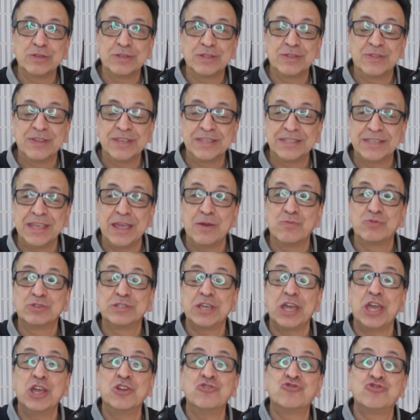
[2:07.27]
they say,
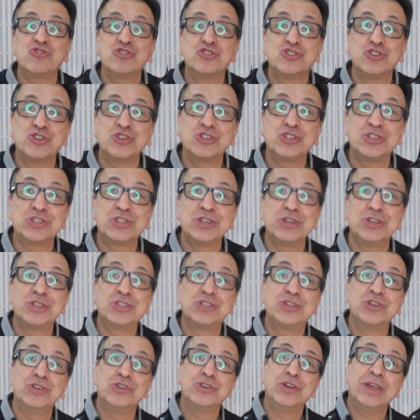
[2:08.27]
was introduced
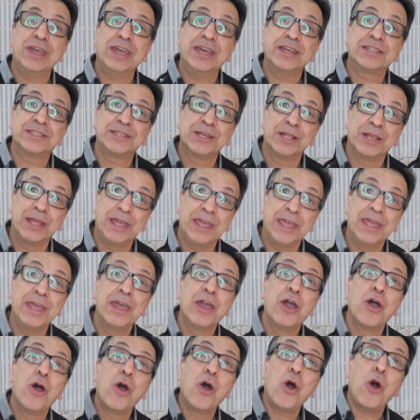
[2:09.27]
to
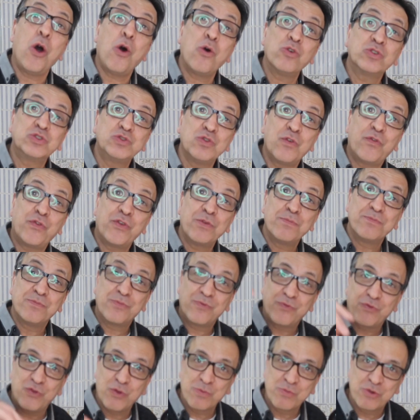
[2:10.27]
Italy, also from,
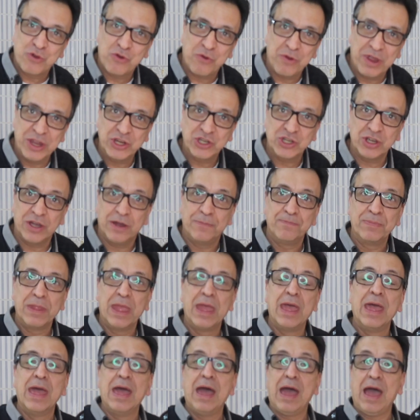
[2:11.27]
from Croatia,
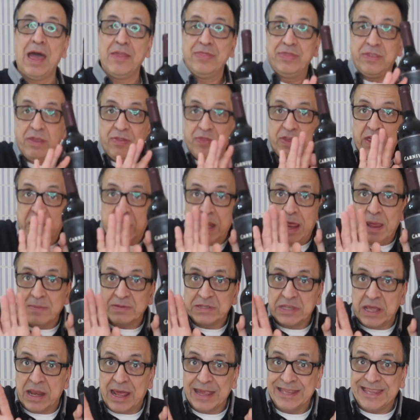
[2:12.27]
and the
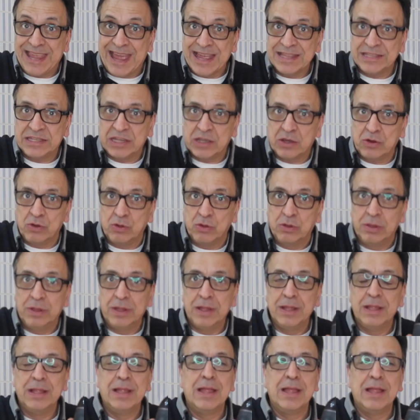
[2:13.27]
grapes are identical.